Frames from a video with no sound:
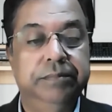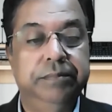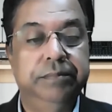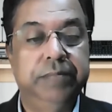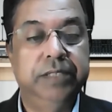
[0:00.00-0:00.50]

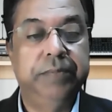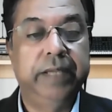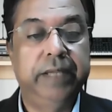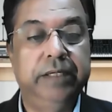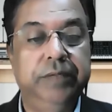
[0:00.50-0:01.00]

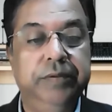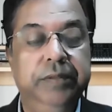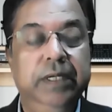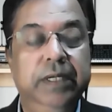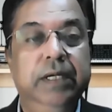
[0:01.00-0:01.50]

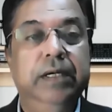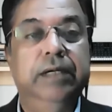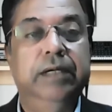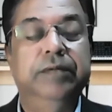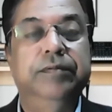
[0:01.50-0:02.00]
perspective
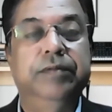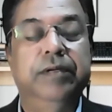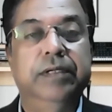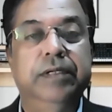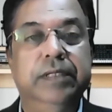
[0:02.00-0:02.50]

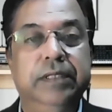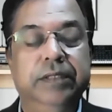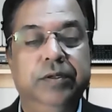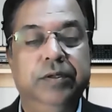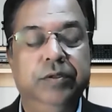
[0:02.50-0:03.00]
for
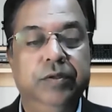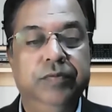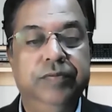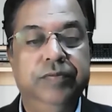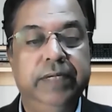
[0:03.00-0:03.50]
growth
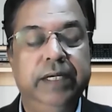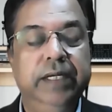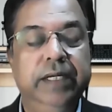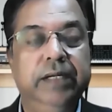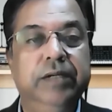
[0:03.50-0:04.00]
of
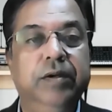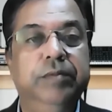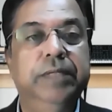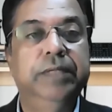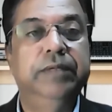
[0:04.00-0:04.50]
Indian
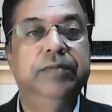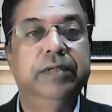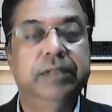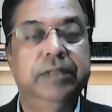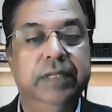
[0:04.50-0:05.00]
economy,
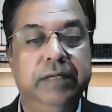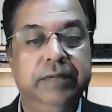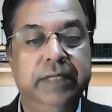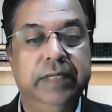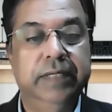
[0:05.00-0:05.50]
for
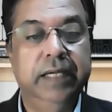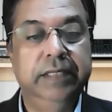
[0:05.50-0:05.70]
our high